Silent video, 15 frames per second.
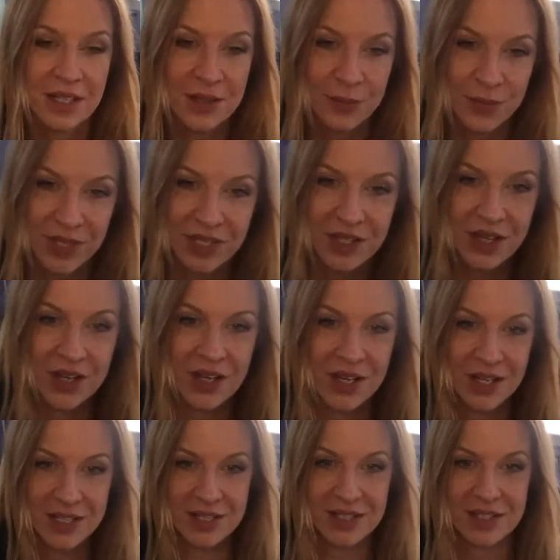
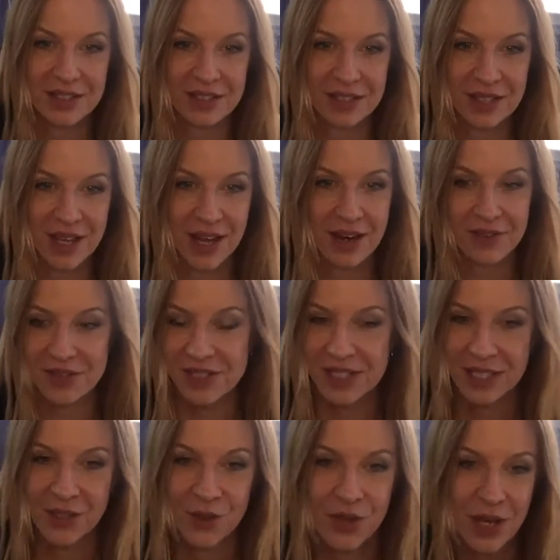because every
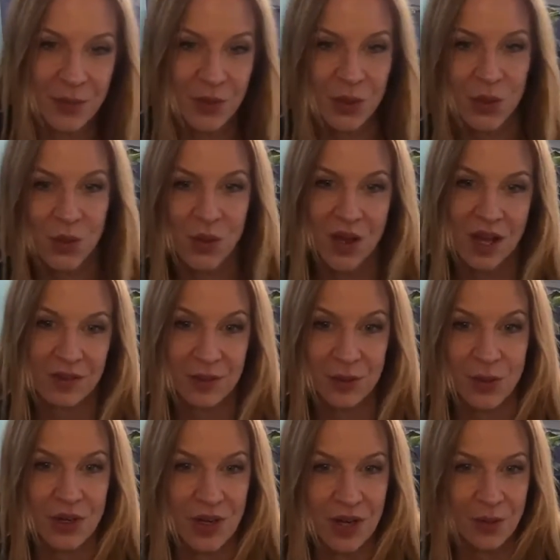single chemical
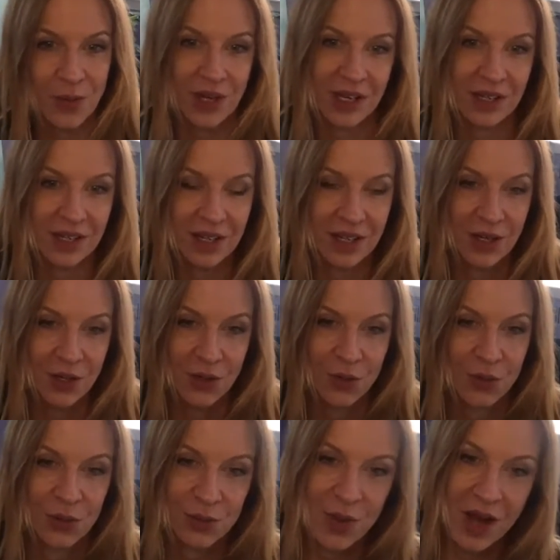everywhere I went
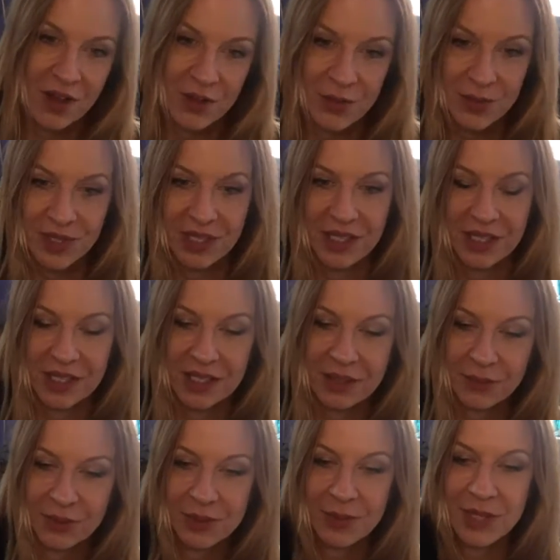would bother me and it
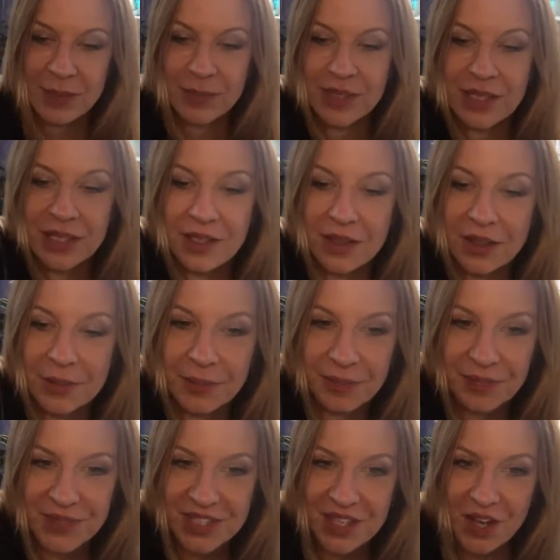would make me ill.
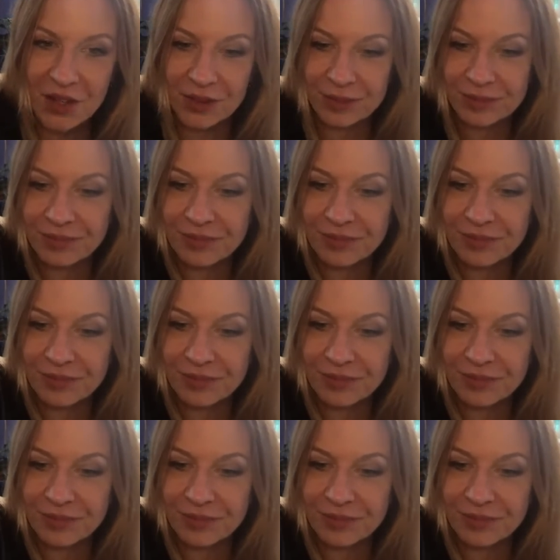So